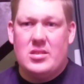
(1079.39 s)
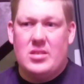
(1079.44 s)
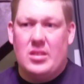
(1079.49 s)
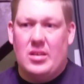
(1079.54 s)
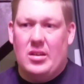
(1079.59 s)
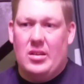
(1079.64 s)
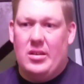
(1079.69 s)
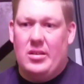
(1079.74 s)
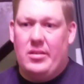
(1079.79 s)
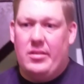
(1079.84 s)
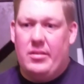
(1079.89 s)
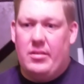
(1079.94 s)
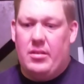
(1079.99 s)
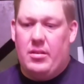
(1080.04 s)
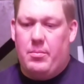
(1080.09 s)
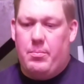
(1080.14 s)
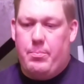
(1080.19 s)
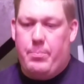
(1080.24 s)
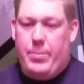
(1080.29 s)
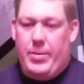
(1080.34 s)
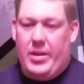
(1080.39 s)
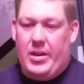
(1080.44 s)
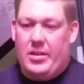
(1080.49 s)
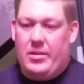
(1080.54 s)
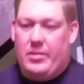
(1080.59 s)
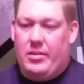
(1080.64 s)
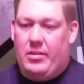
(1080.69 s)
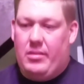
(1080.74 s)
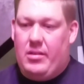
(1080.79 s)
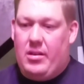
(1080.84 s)
The big
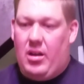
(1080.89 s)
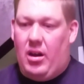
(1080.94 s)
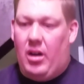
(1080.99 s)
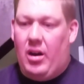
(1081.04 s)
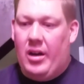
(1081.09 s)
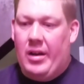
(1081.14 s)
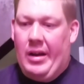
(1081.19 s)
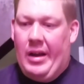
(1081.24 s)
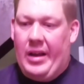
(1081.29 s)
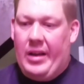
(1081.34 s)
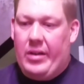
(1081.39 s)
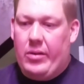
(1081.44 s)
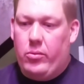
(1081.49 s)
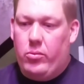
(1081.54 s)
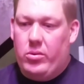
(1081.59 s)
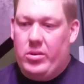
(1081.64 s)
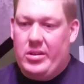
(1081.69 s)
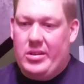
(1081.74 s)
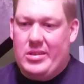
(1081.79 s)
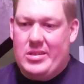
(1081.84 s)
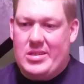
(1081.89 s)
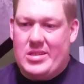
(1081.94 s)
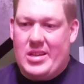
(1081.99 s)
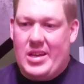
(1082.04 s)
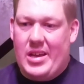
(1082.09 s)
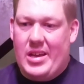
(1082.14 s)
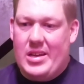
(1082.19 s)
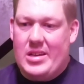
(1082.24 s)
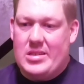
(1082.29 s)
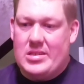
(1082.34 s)
con I would
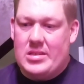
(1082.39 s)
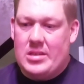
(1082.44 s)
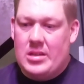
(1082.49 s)
say is